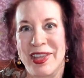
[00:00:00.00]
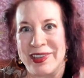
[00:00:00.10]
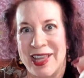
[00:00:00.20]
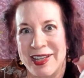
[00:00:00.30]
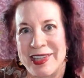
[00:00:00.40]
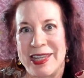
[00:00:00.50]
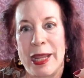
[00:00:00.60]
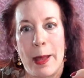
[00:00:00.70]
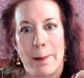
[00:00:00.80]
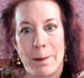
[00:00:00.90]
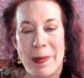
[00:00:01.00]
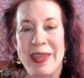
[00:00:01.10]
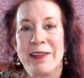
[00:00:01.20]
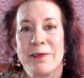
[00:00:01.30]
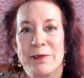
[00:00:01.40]
that the
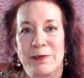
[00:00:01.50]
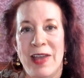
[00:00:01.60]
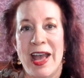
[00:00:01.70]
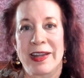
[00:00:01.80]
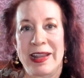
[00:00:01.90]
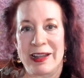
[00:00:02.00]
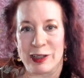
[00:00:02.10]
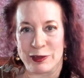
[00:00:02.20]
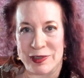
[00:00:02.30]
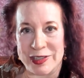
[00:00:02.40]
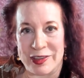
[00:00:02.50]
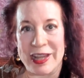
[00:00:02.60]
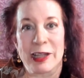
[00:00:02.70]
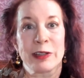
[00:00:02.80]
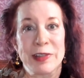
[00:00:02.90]
big fat elephant, the
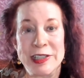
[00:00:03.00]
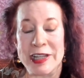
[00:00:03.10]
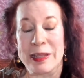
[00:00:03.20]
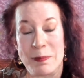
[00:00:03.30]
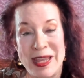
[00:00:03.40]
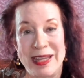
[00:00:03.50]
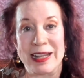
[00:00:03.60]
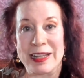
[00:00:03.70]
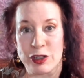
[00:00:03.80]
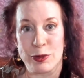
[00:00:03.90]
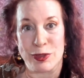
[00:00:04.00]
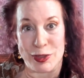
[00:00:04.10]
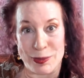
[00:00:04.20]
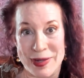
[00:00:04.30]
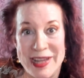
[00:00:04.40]
elephant in the pink tutu,